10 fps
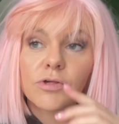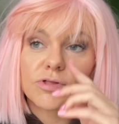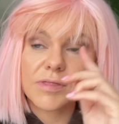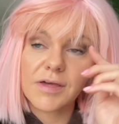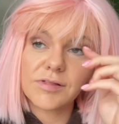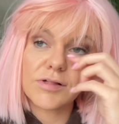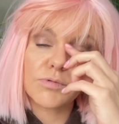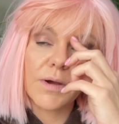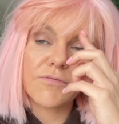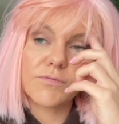So the easiest
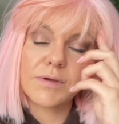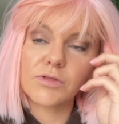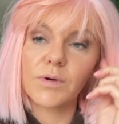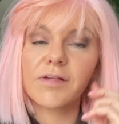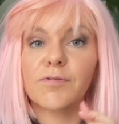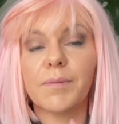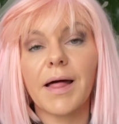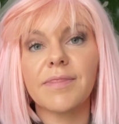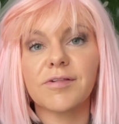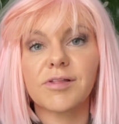way for me to
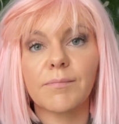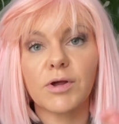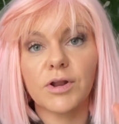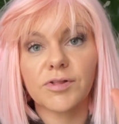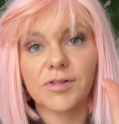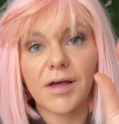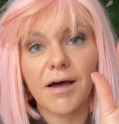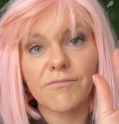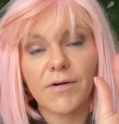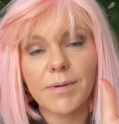explain this, I'm going to
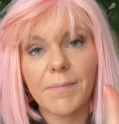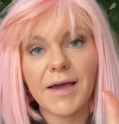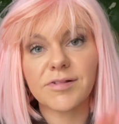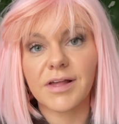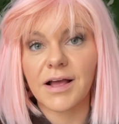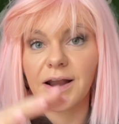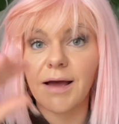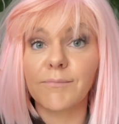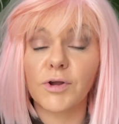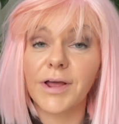start very basic and
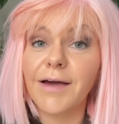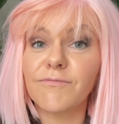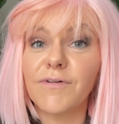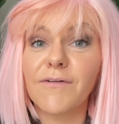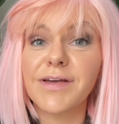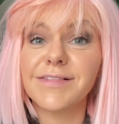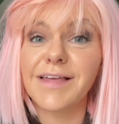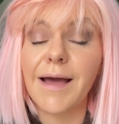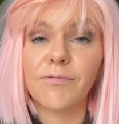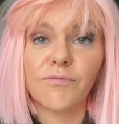I'm going to get very in
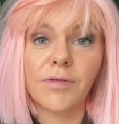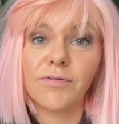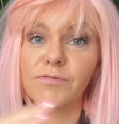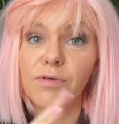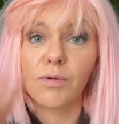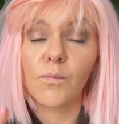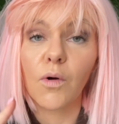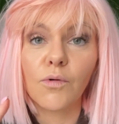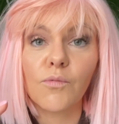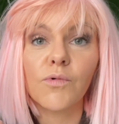depth for those of you that
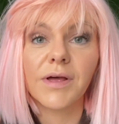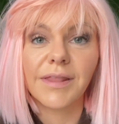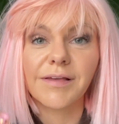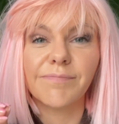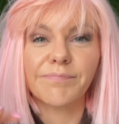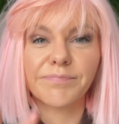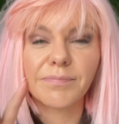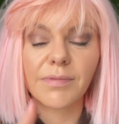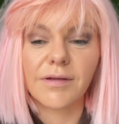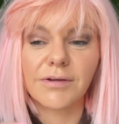want really
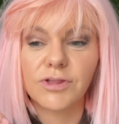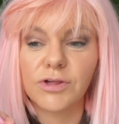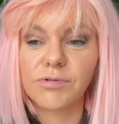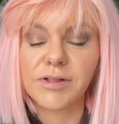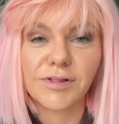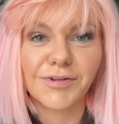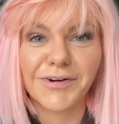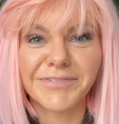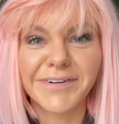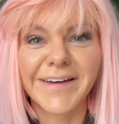juicy
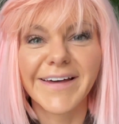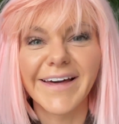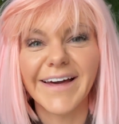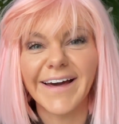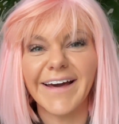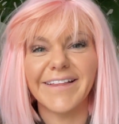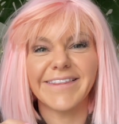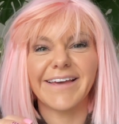stuff at the